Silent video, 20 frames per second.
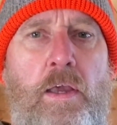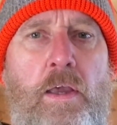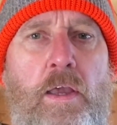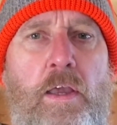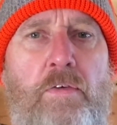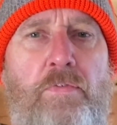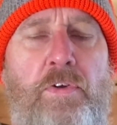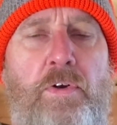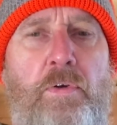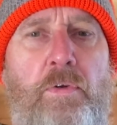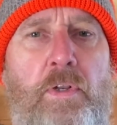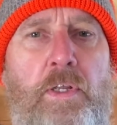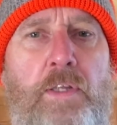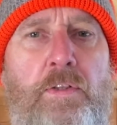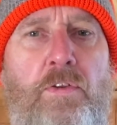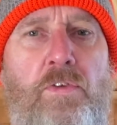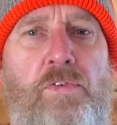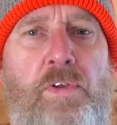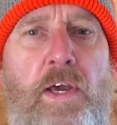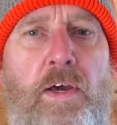If you don't like
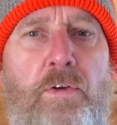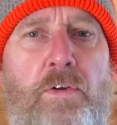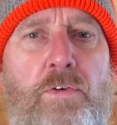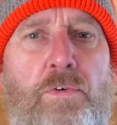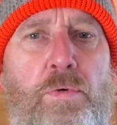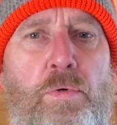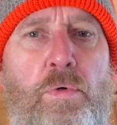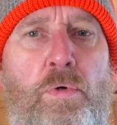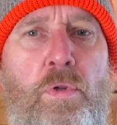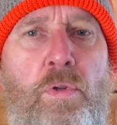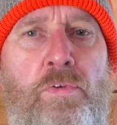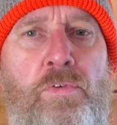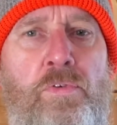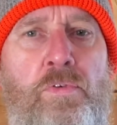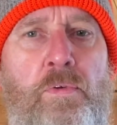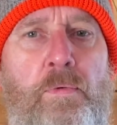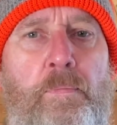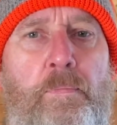the sound of tools,